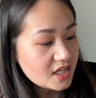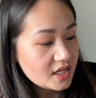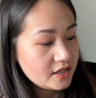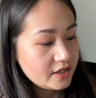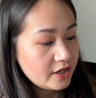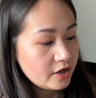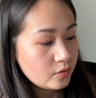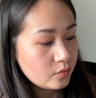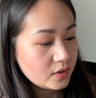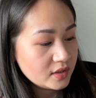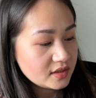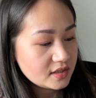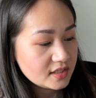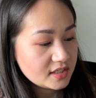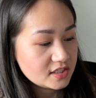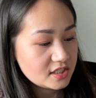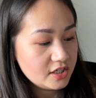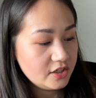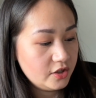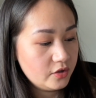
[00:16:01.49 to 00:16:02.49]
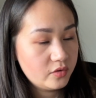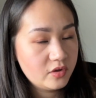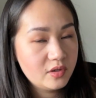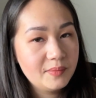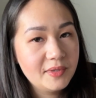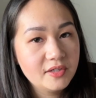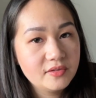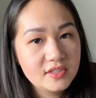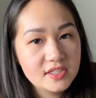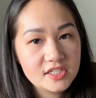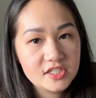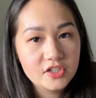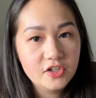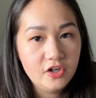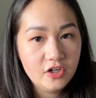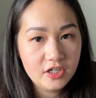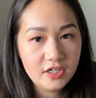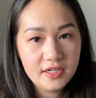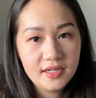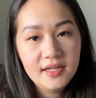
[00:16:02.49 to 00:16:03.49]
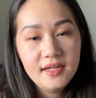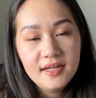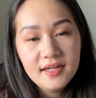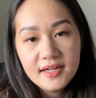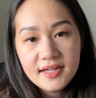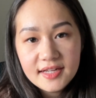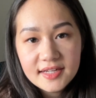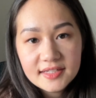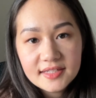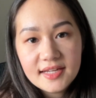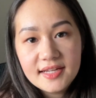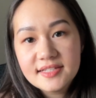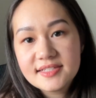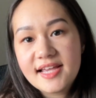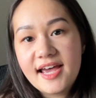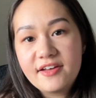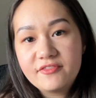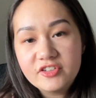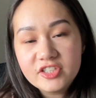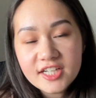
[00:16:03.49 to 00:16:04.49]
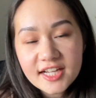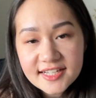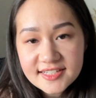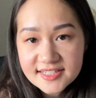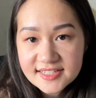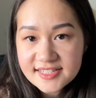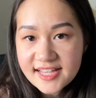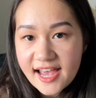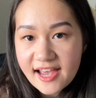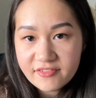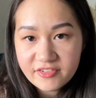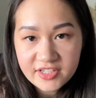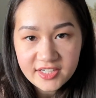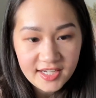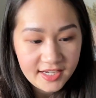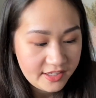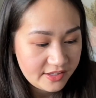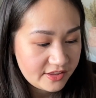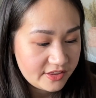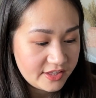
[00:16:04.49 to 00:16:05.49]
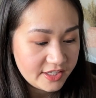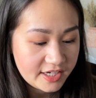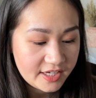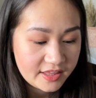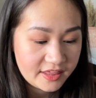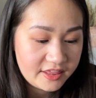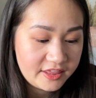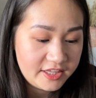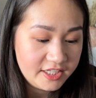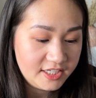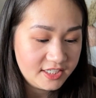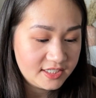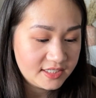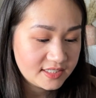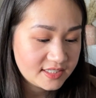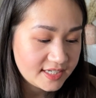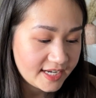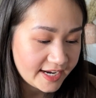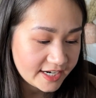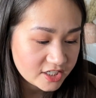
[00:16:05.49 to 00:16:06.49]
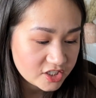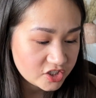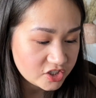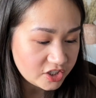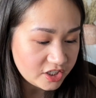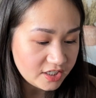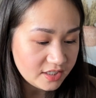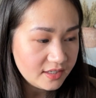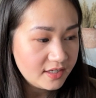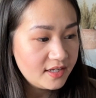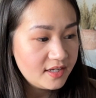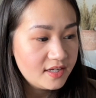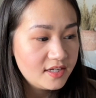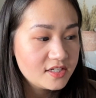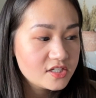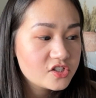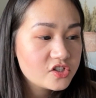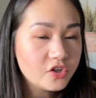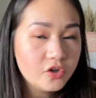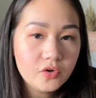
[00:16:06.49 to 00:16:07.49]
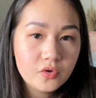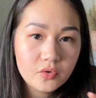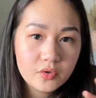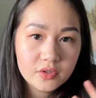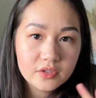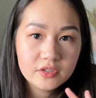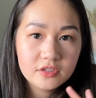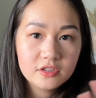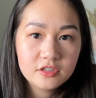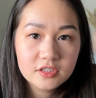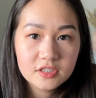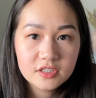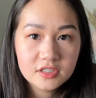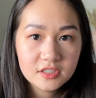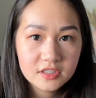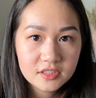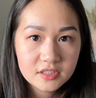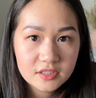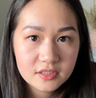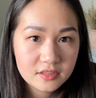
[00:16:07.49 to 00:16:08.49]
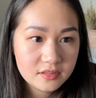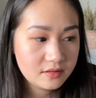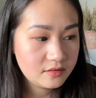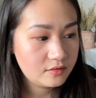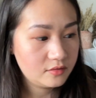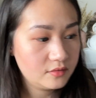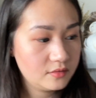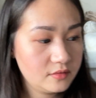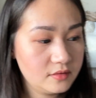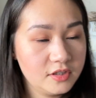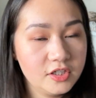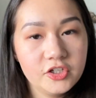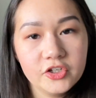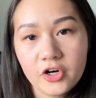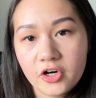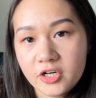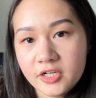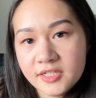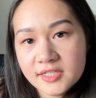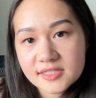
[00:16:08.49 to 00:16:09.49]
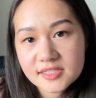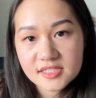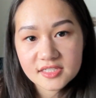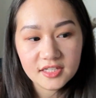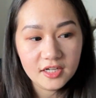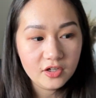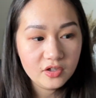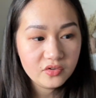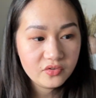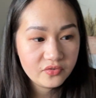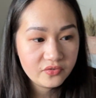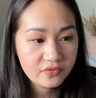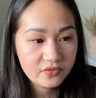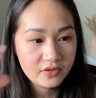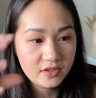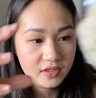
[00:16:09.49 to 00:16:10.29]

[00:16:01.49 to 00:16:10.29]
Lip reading: Now, one thing to note about this yarn, it is advertised as having a thick, thin texture. So the yarn itself,